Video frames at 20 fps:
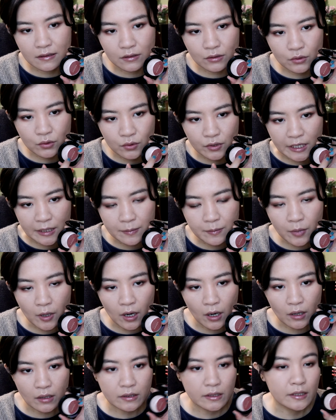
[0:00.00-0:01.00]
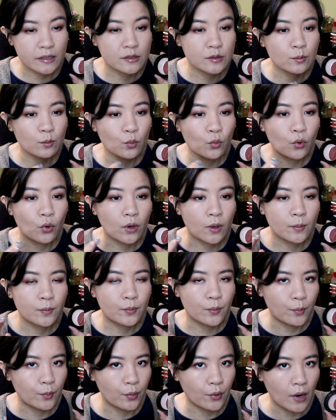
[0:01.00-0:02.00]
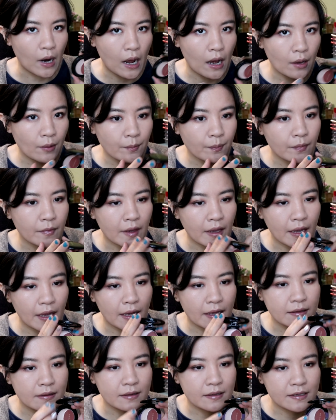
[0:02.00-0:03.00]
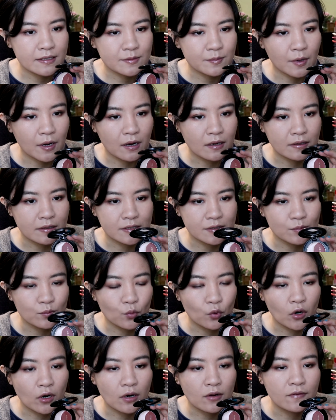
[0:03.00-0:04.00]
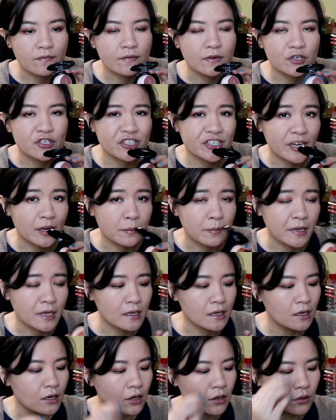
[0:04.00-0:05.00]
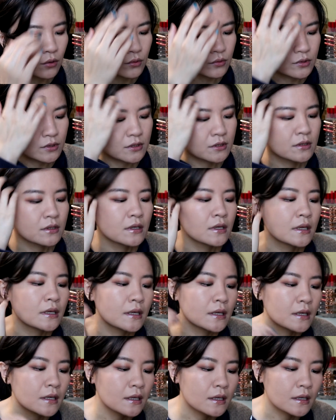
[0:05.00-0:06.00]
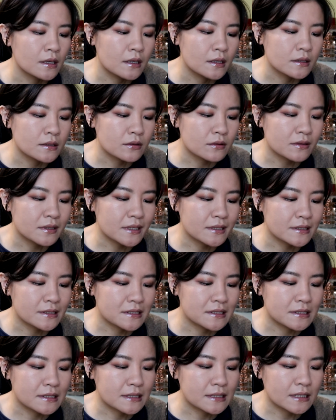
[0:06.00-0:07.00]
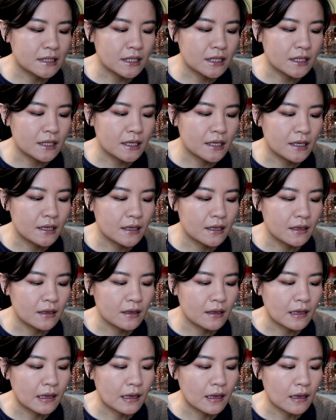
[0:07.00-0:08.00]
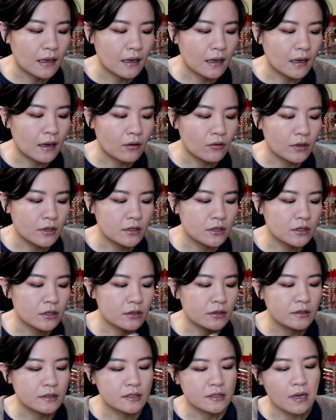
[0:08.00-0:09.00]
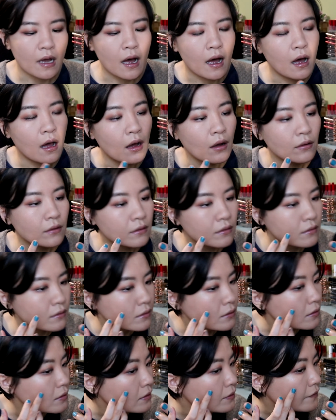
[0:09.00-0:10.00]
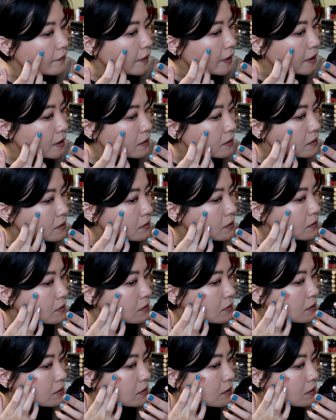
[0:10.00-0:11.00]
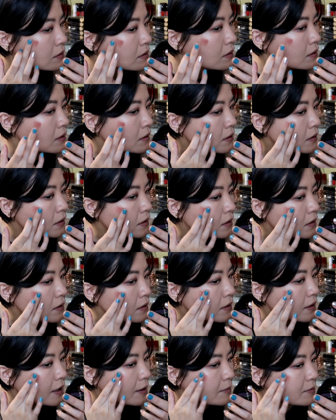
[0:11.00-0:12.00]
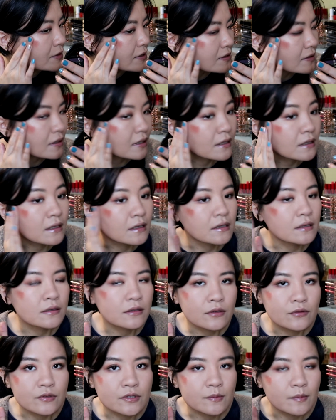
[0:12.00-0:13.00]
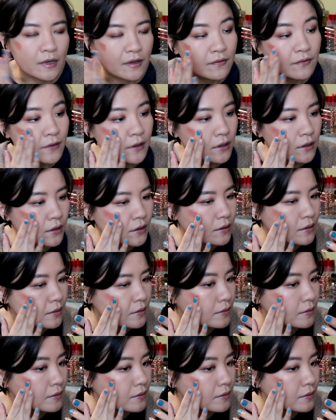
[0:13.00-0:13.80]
cream part is more brown, and this part is more of a champagne gold. So let's see how it looks on the face. I'm just gonna use my finger.